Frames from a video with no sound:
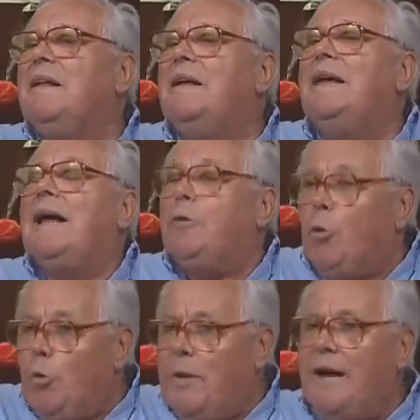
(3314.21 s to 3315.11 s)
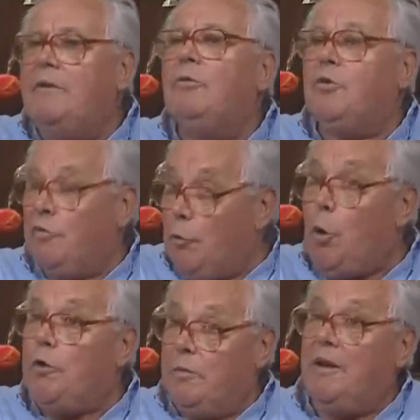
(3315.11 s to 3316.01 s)
Yeah, the roommate was, of
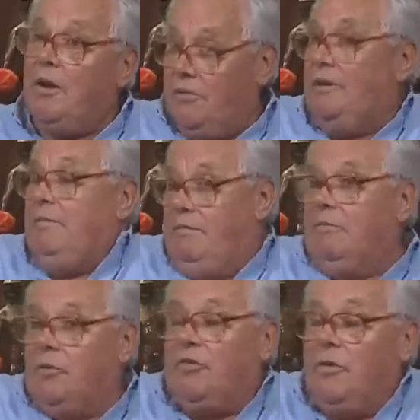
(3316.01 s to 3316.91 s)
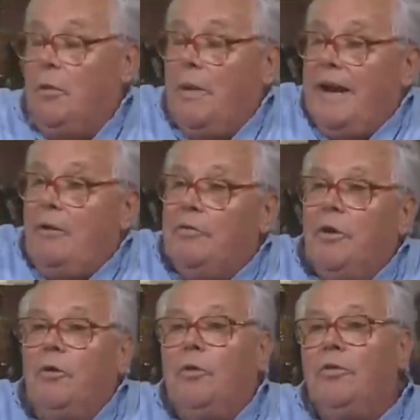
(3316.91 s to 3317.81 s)
course, because he was aware of the
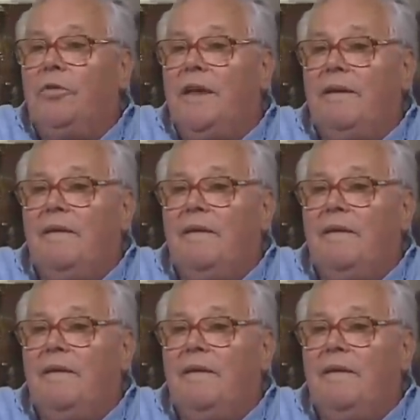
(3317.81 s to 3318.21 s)
whole thing.